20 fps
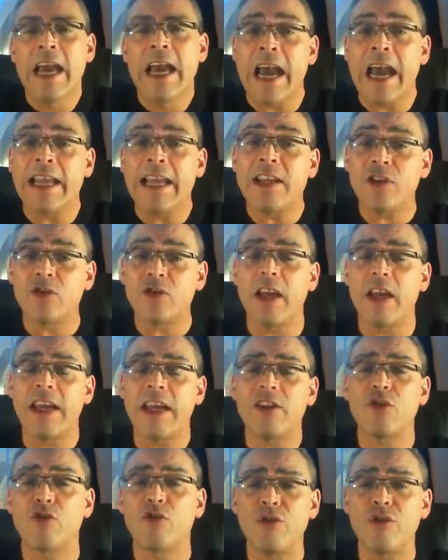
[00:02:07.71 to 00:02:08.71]
And
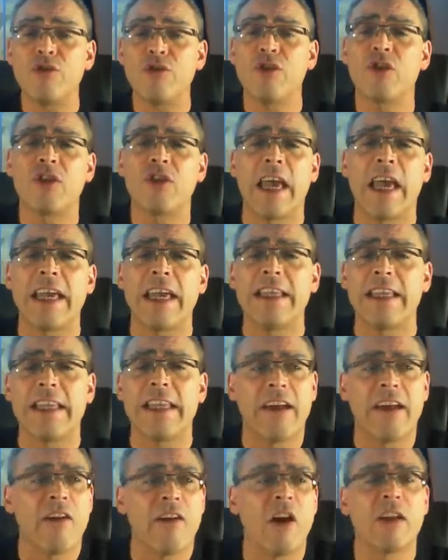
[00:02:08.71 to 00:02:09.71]
it's true to say that
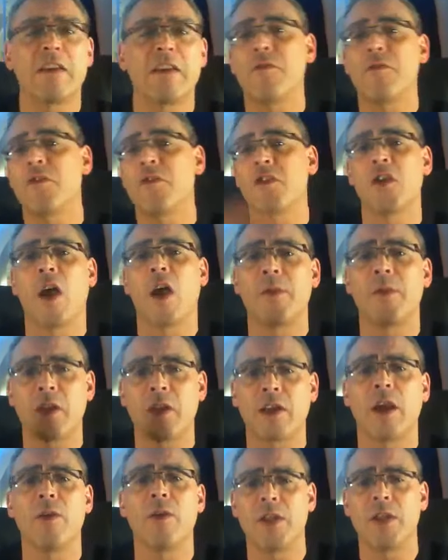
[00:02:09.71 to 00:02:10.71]
there are different types
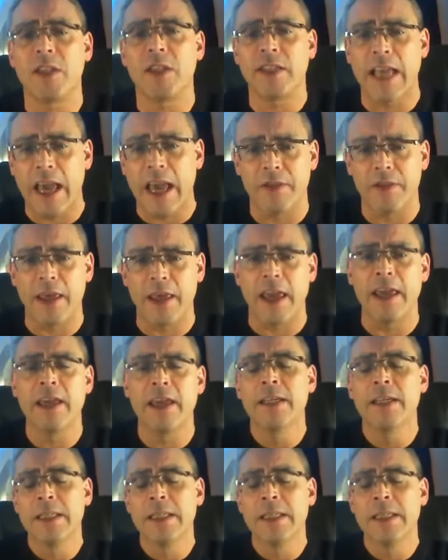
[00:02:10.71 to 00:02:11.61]
of coaches out there.